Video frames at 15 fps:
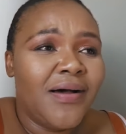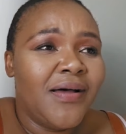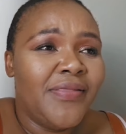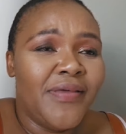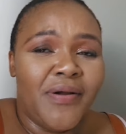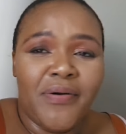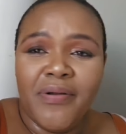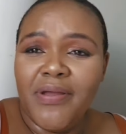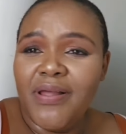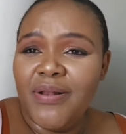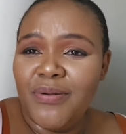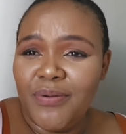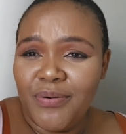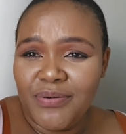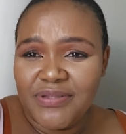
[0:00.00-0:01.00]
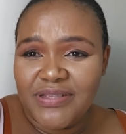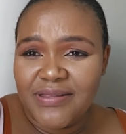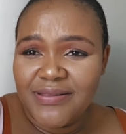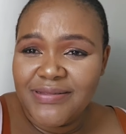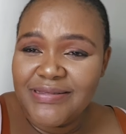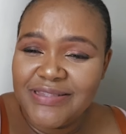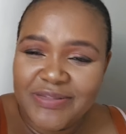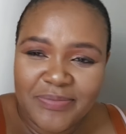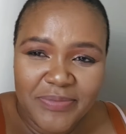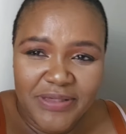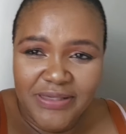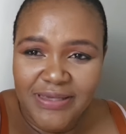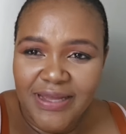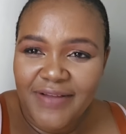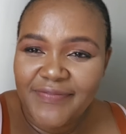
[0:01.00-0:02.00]
the real Luluzah this is
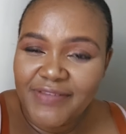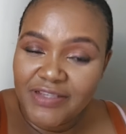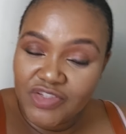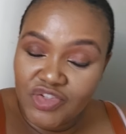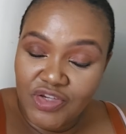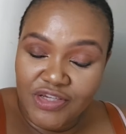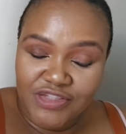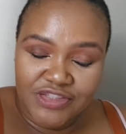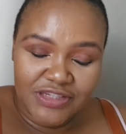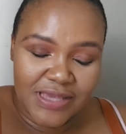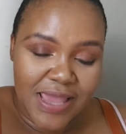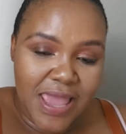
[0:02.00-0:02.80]
me after church